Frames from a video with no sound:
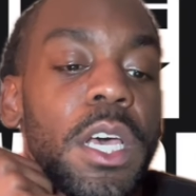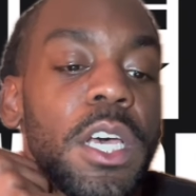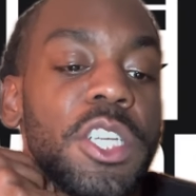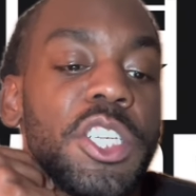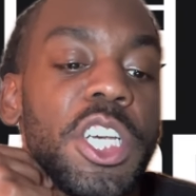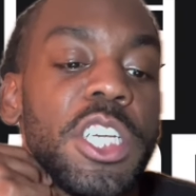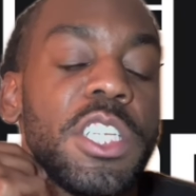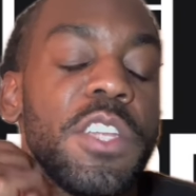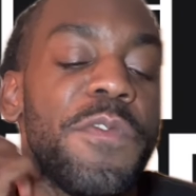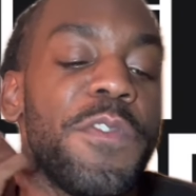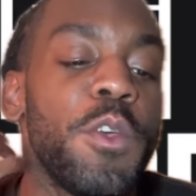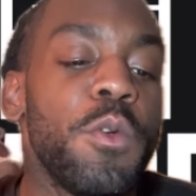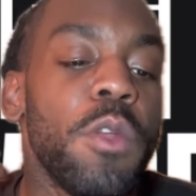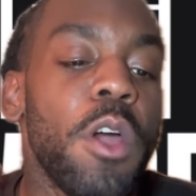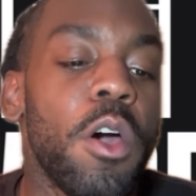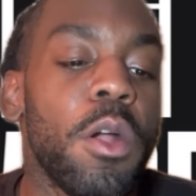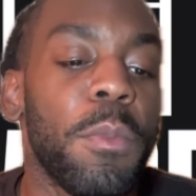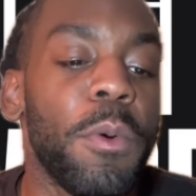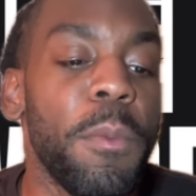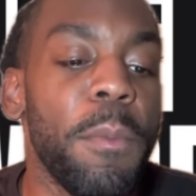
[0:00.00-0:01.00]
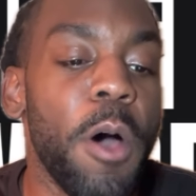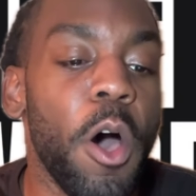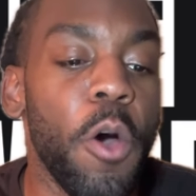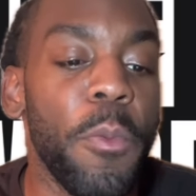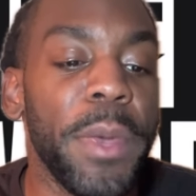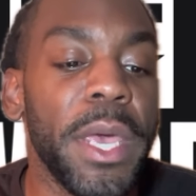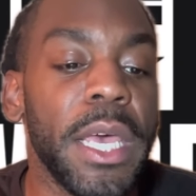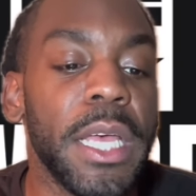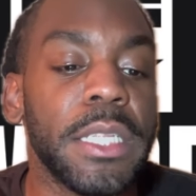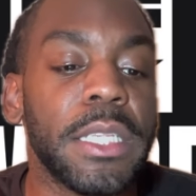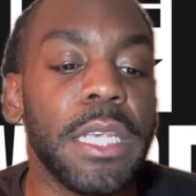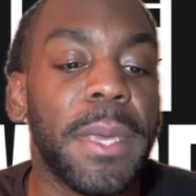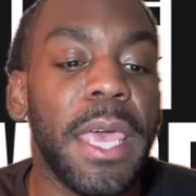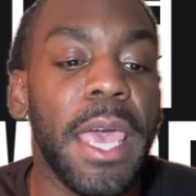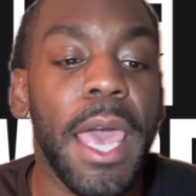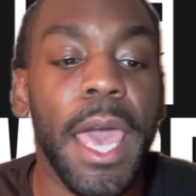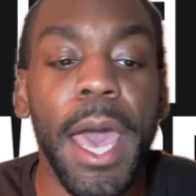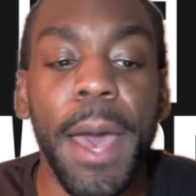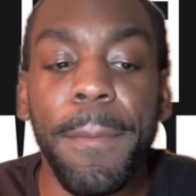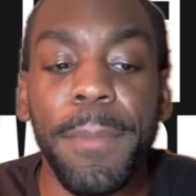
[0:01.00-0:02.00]
Just a few notable moments.
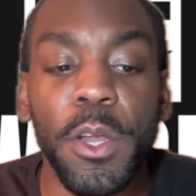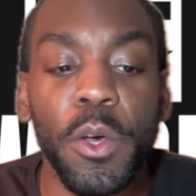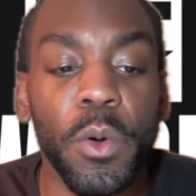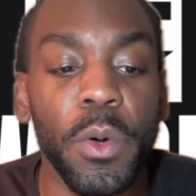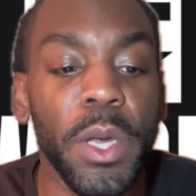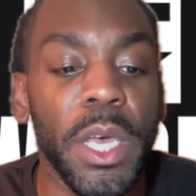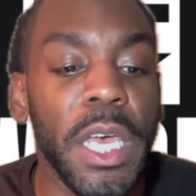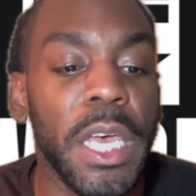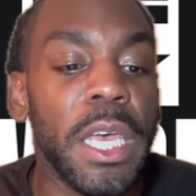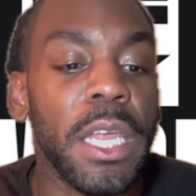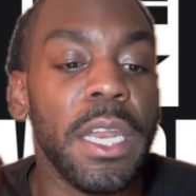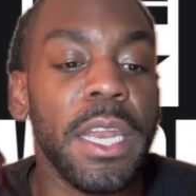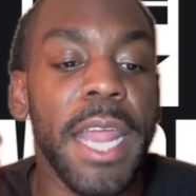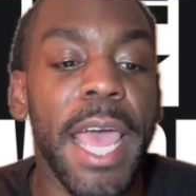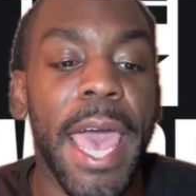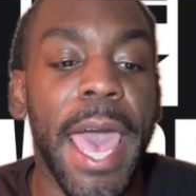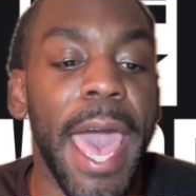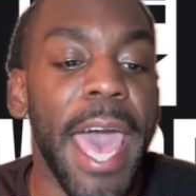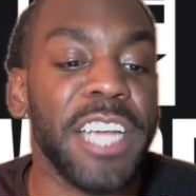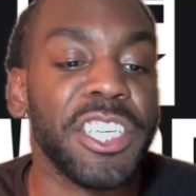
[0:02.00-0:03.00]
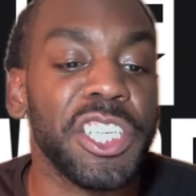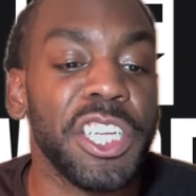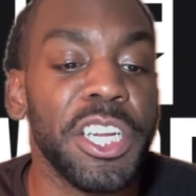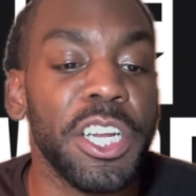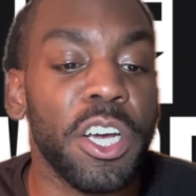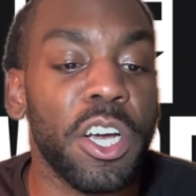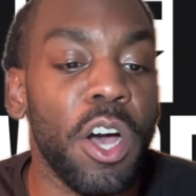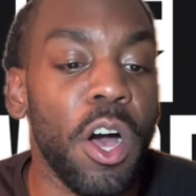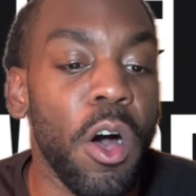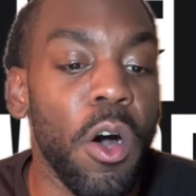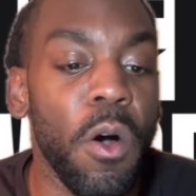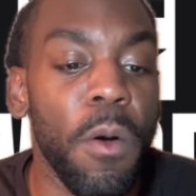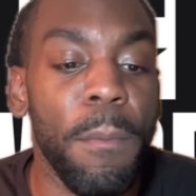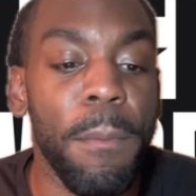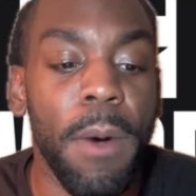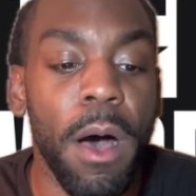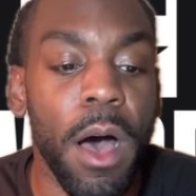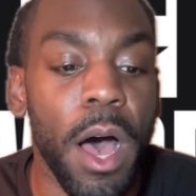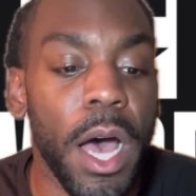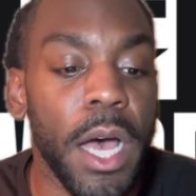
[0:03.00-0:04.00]
Cam Newton, Ashley Nicole
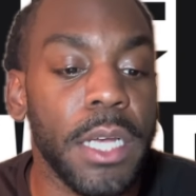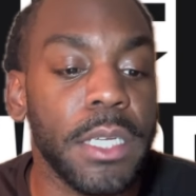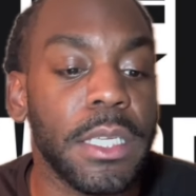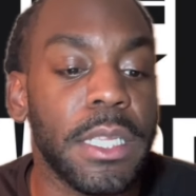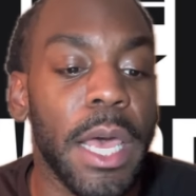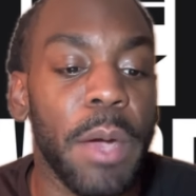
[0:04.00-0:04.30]
Moss, they